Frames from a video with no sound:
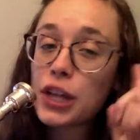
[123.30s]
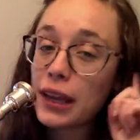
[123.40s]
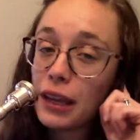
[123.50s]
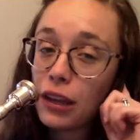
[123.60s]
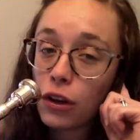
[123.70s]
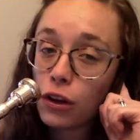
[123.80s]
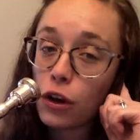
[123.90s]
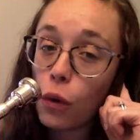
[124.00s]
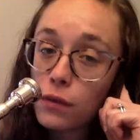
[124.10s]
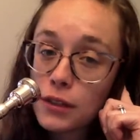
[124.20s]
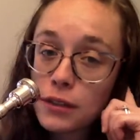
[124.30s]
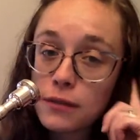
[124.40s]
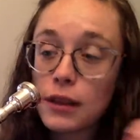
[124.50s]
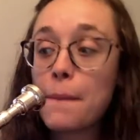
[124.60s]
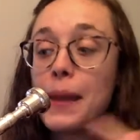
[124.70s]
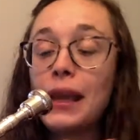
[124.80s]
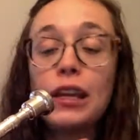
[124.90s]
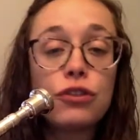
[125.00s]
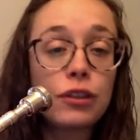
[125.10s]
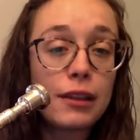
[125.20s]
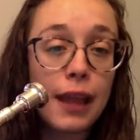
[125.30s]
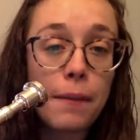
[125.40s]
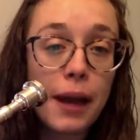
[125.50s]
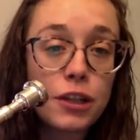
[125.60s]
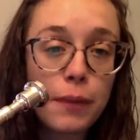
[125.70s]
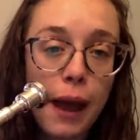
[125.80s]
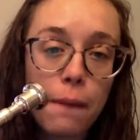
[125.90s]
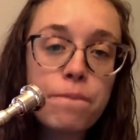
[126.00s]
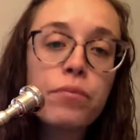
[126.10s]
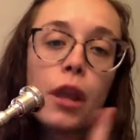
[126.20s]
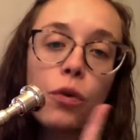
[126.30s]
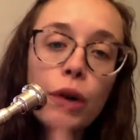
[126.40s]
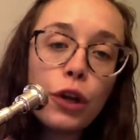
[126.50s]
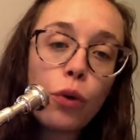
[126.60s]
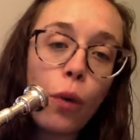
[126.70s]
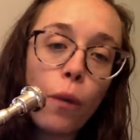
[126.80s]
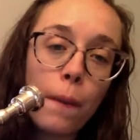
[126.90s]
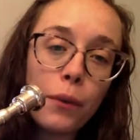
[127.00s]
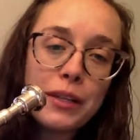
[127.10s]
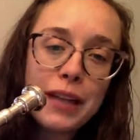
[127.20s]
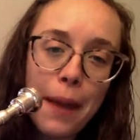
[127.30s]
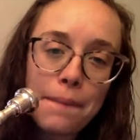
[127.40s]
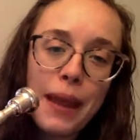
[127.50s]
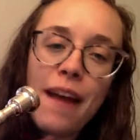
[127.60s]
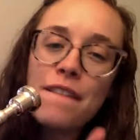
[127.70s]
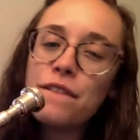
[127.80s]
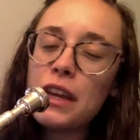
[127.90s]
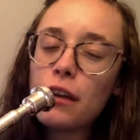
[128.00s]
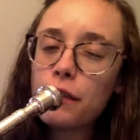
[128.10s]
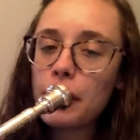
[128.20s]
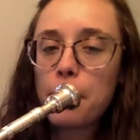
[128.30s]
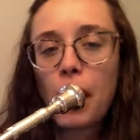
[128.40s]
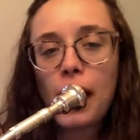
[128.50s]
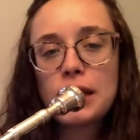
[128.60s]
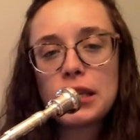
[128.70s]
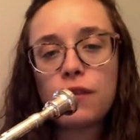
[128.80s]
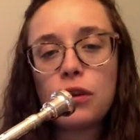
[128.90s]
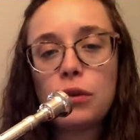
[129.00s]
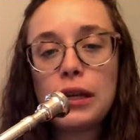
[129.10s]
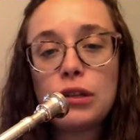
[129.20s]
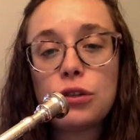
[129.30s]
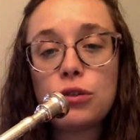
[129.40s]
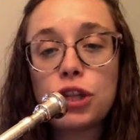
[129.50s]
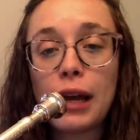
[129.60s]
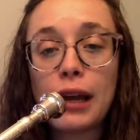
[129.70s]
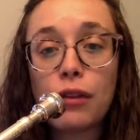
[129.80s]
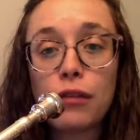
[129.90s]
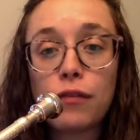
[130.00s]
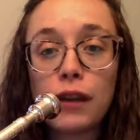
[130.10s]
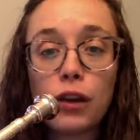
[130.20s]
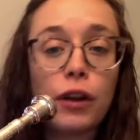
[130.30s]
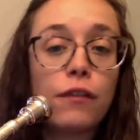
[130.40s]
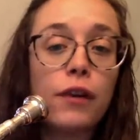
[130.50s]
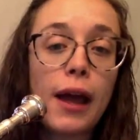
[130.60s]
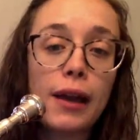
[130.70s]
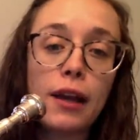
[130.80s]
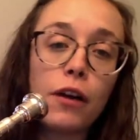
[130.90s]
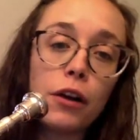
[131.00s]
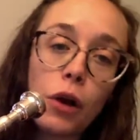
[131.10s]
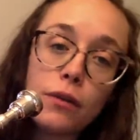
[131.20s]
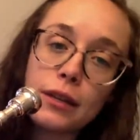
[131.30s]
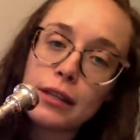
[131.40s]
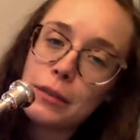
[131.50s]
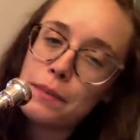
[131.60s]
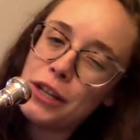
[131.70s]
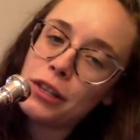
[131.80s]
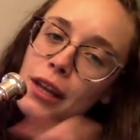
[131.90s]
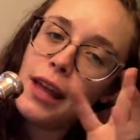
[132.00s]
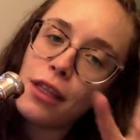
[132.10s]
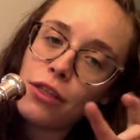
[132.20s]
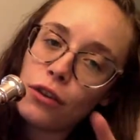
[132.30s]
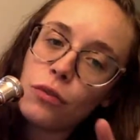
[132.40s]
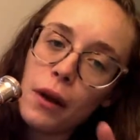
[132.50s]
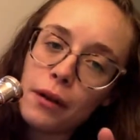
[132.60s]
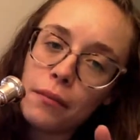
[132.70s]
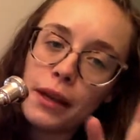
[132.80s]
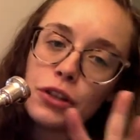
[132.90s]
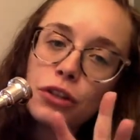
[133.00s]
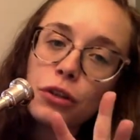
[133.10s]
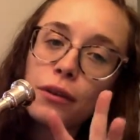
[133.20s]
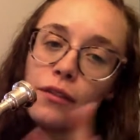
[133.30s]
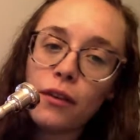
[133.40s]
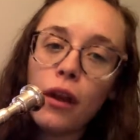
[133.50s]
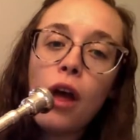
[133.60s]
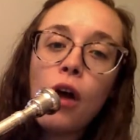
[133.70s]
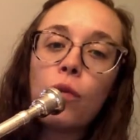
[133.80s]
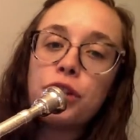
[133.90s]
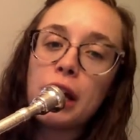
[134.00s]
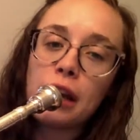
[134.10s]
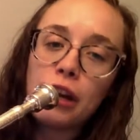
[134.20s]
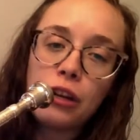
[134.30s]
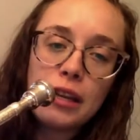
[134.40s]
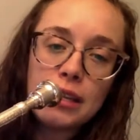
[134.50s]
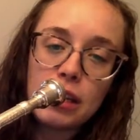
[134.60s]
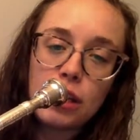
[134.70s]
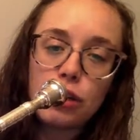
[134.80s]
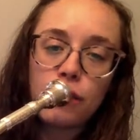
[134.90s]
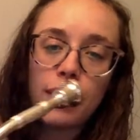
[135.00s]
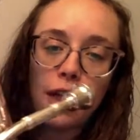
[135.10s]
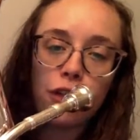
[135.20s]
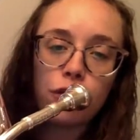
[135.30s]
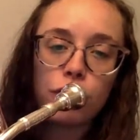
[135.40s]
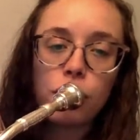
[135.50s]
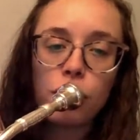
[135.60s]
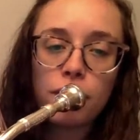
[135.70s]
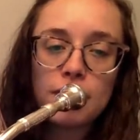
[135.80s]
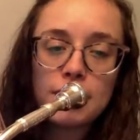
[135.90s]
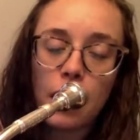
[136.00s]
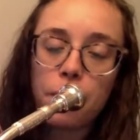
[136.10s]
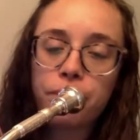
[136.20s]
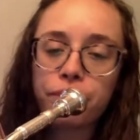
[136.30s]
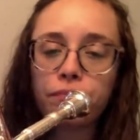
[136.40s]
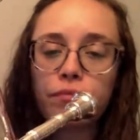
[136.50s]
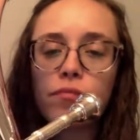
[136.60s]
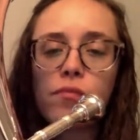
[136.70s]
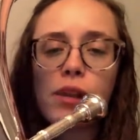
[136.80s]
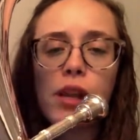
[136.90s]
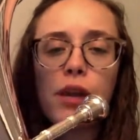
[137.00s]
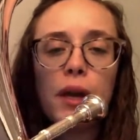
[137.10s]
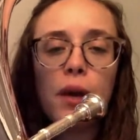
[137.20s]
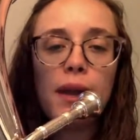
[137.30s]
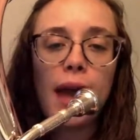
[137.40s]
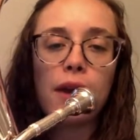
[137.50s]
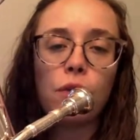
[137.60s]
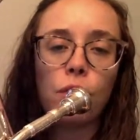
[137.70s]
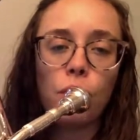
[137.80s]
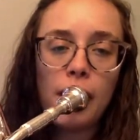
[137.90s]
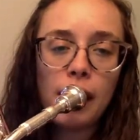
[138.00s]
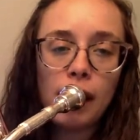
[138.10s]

checking your notes and making sure that they match mine. We're going to do it one more time. Feel free to pause if you need to check out the fingering for any of our notes, especially that third one. Make sure we're checking our key signature for that third note of the scale. Here we go again. 1,